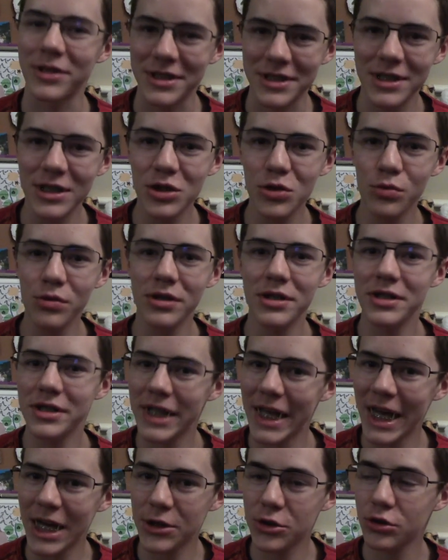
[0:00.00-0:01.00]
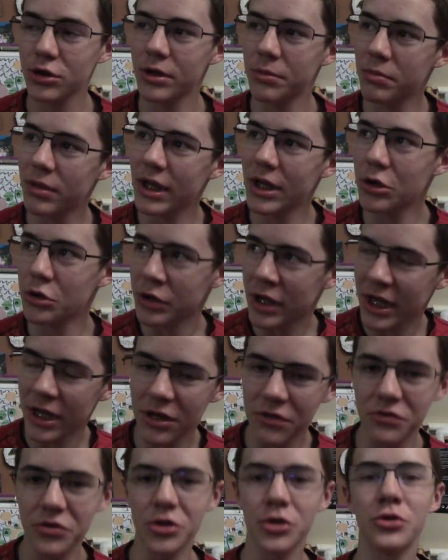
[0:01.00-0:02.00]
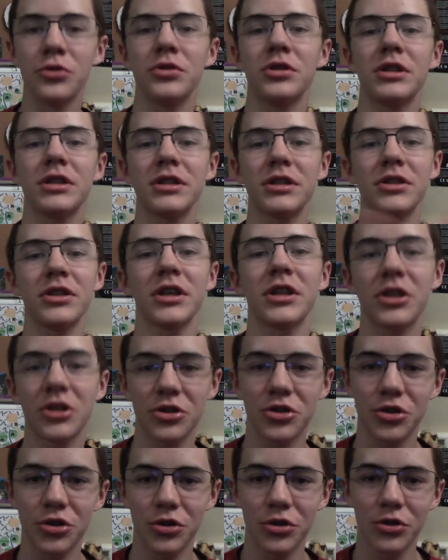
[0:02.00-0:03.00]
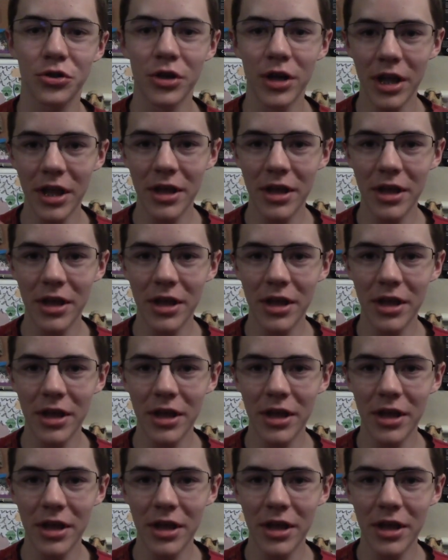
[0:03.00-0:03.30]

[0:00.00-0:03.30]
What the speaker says: This was actually player -2's signature